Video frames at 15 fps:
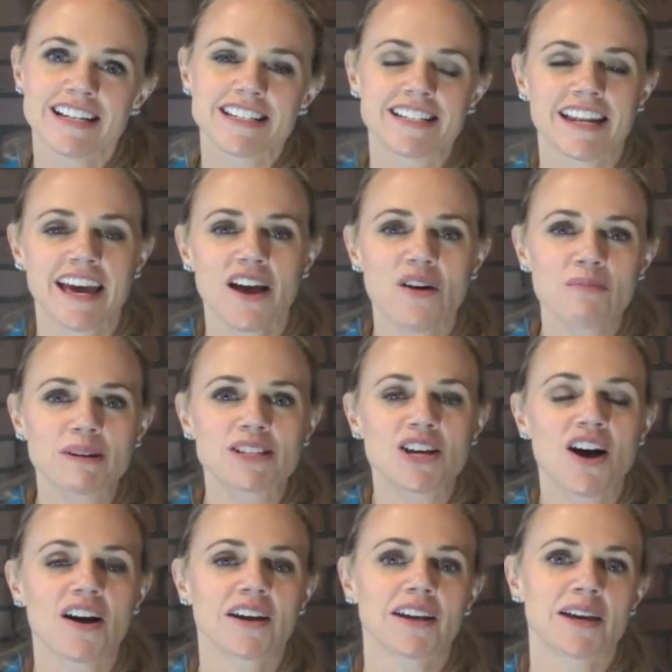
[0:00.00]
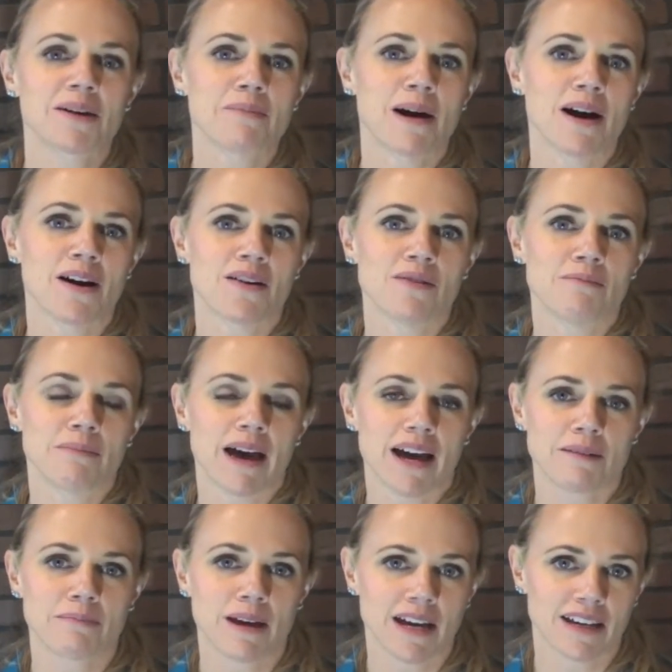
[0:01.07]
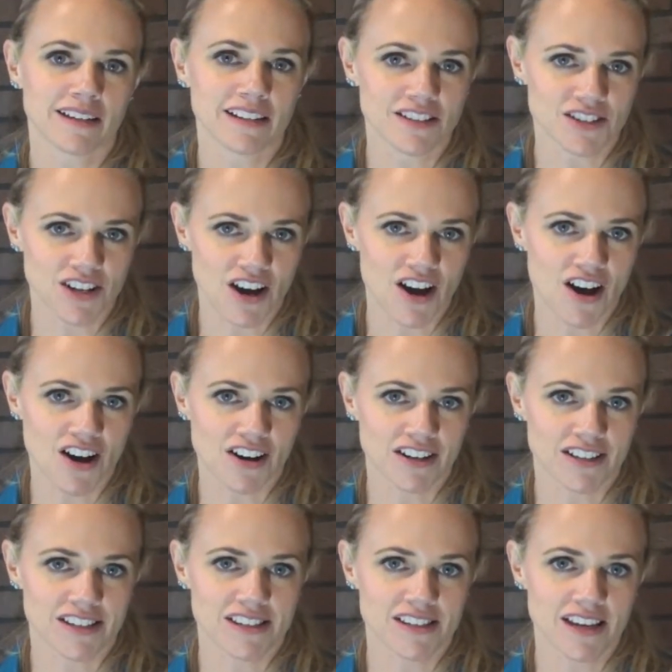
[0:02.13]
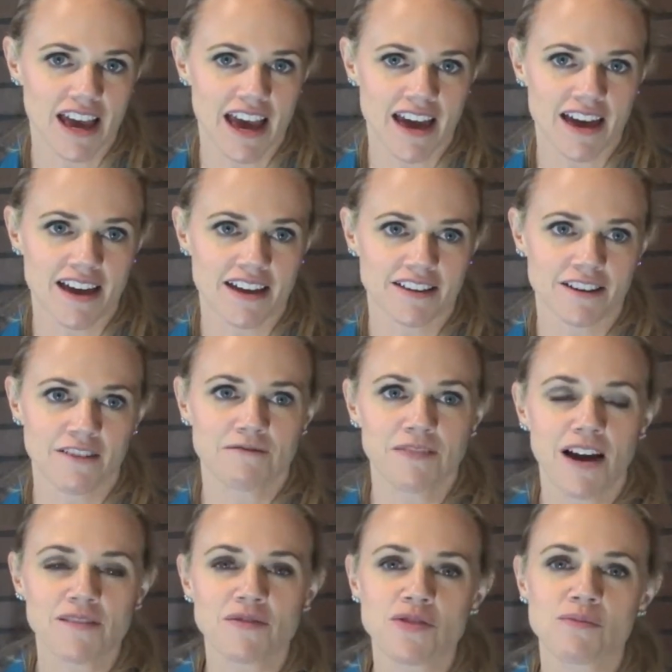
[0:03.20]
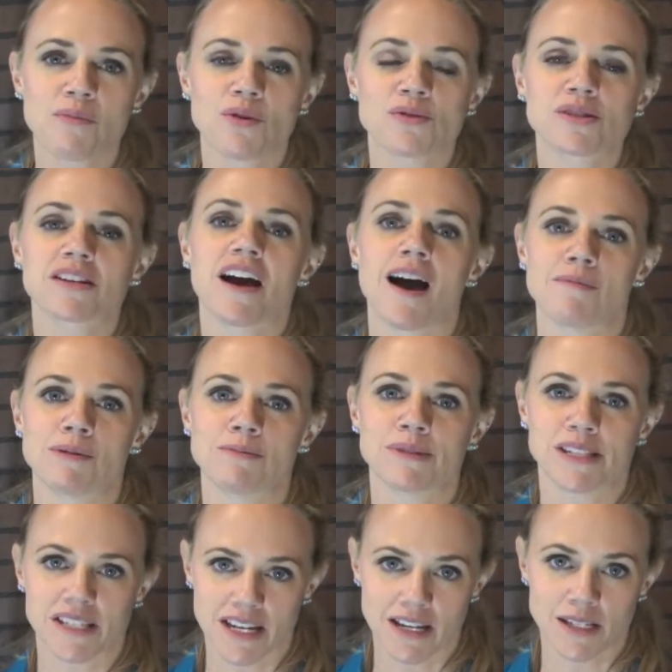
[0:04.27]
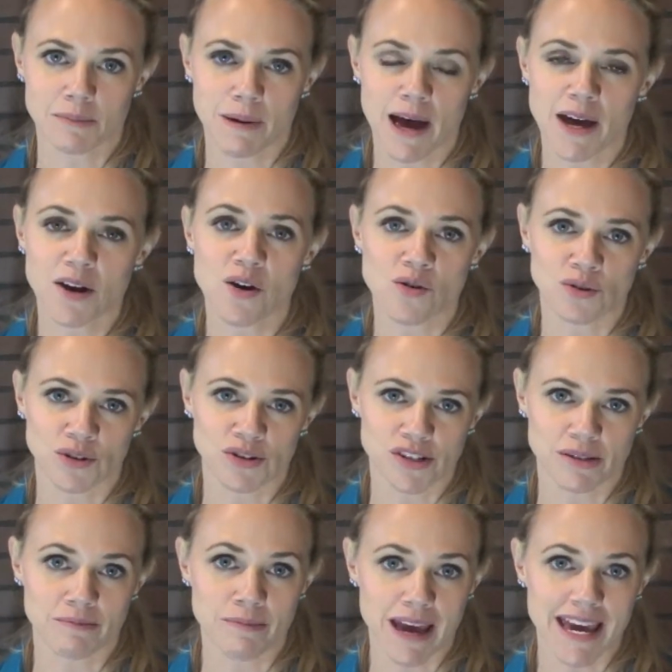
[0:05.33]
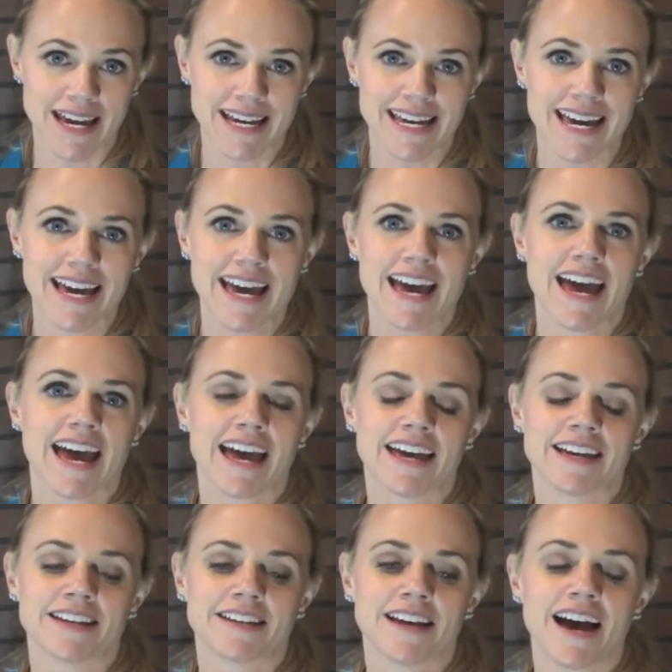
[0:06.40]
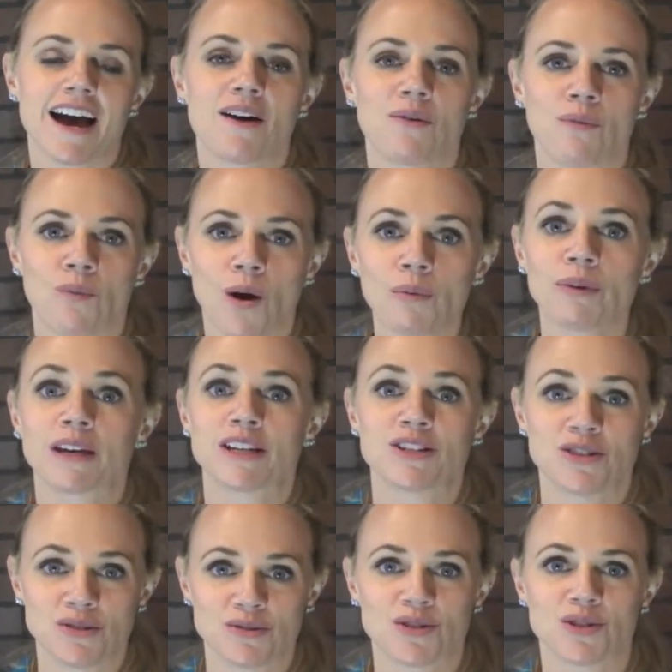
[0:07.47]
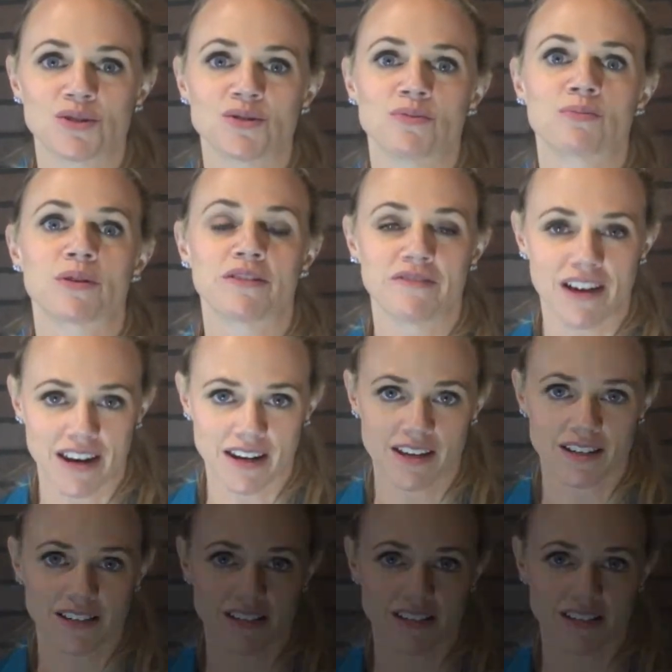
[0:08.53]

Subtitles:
Today we'll be talking about back pain in dogs and 5 of the most common mistakes pet owners make and what we can do to prevent